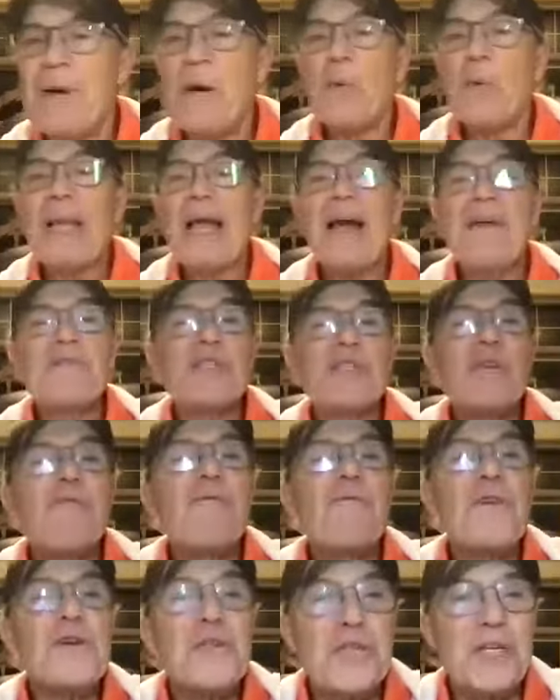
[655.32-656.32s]
but we'll have
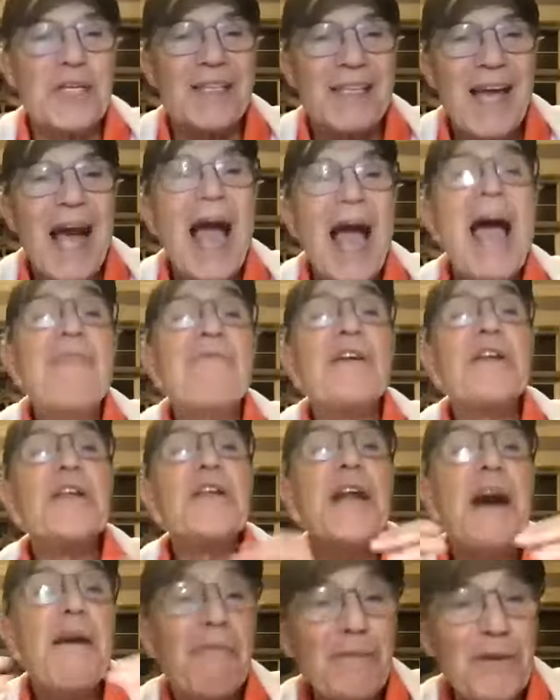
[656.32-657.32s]
sufficient. I have
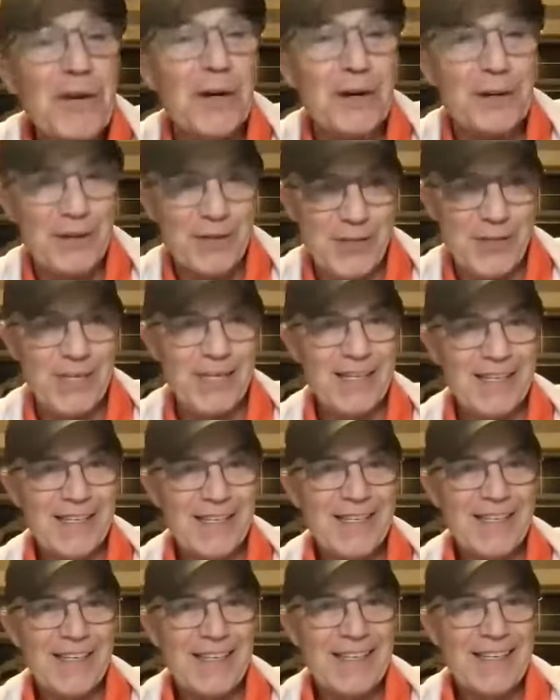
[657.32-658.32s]
enough courage.
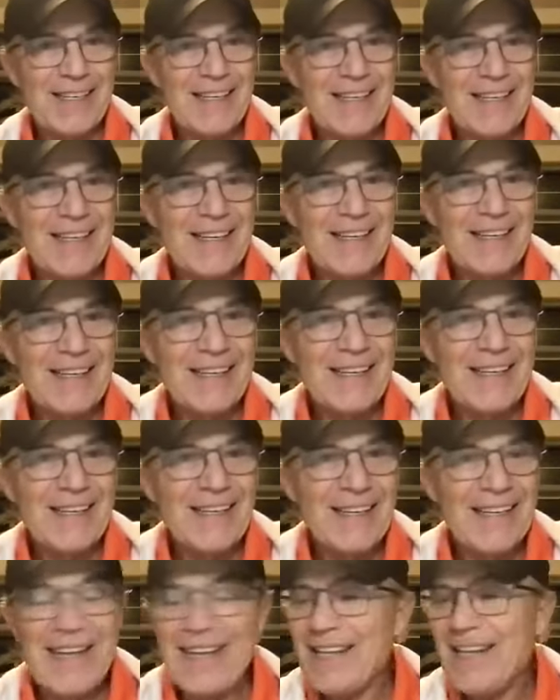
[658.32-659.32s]

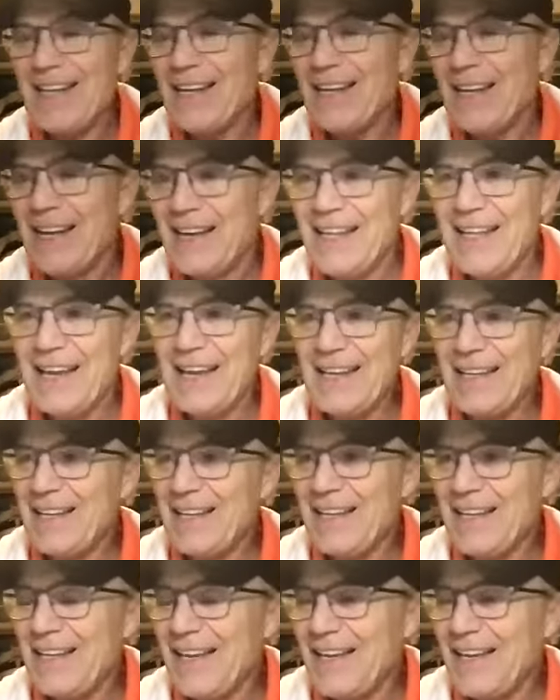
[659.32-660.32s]
That, that,
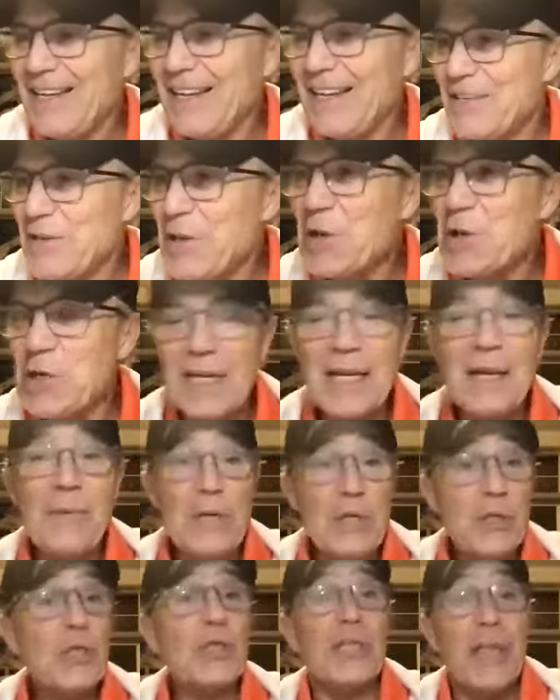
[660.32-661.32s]
that, usually we
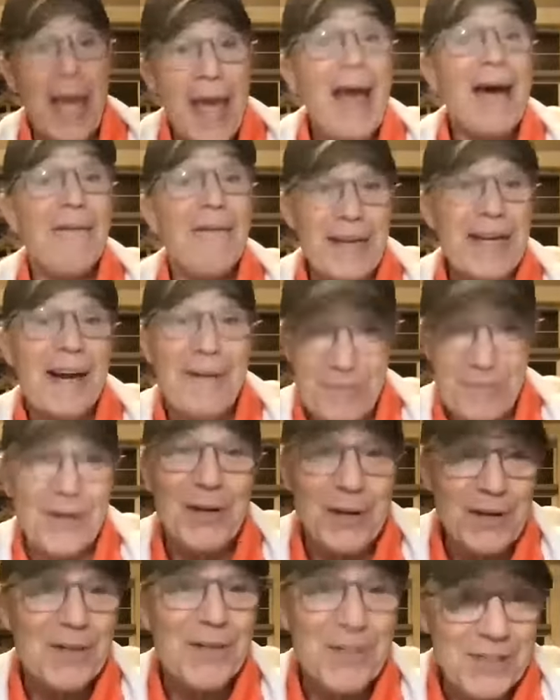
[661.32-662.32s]
just have enough
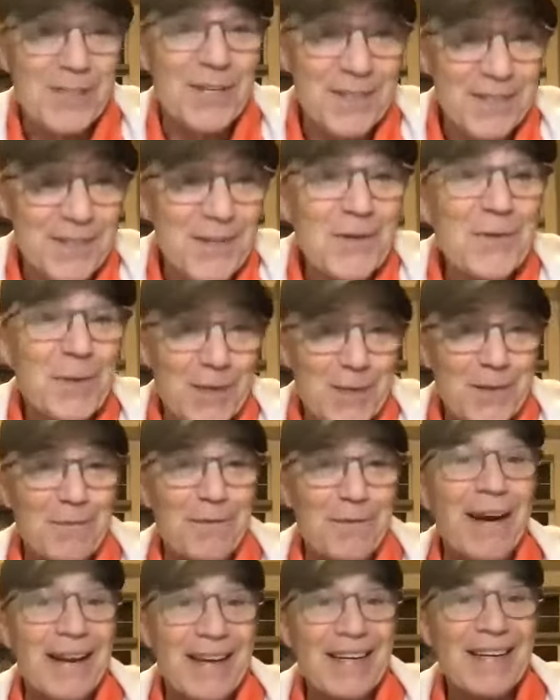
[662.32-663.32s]
courage to do what's
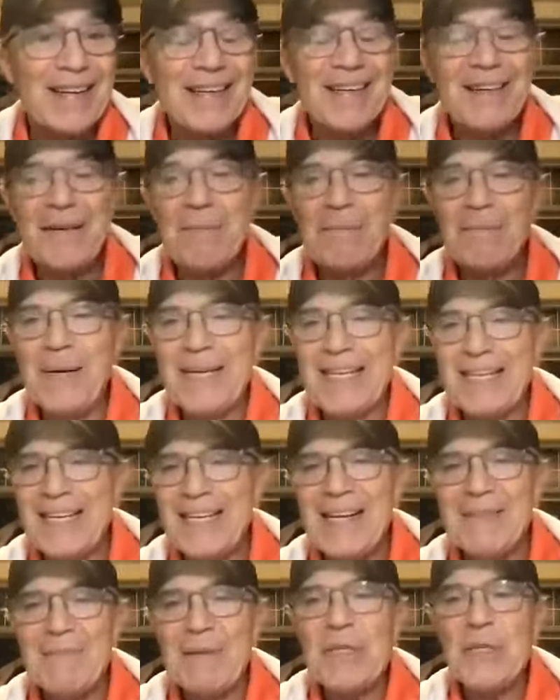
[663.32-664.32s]
right. But,
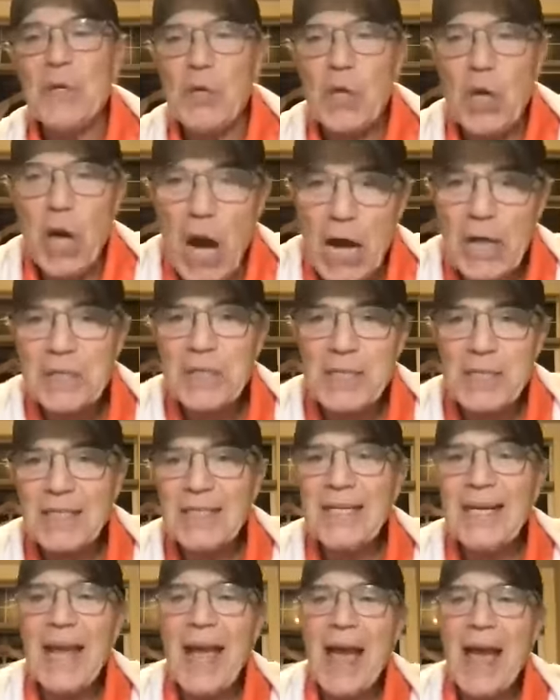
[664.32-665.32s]
but you
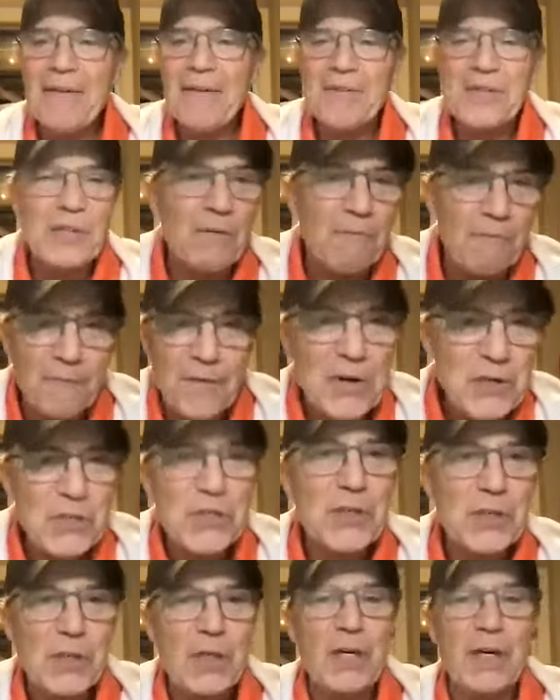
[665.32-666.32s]
constantly have
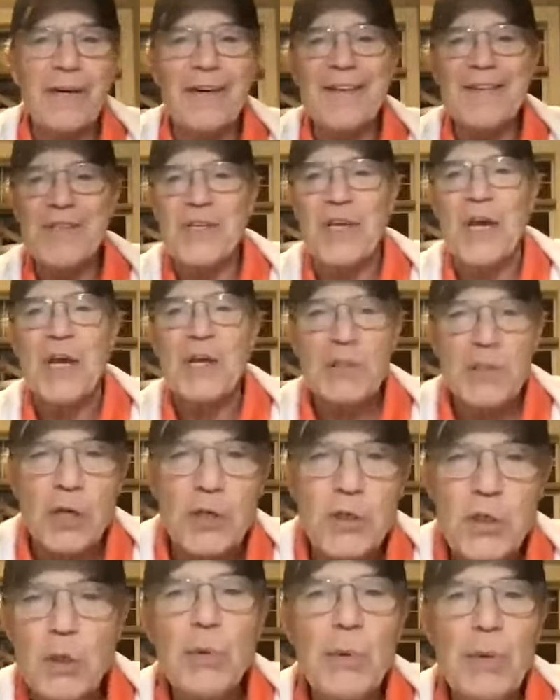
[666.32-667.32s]
sufficient courage
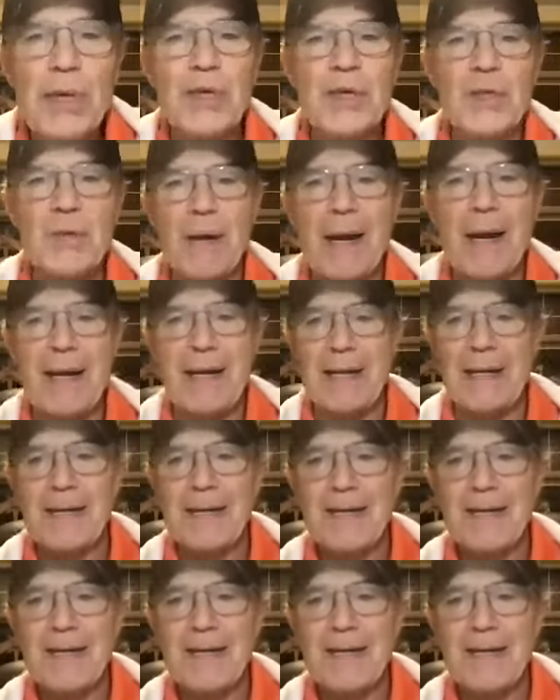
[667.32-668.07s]
to do what is right.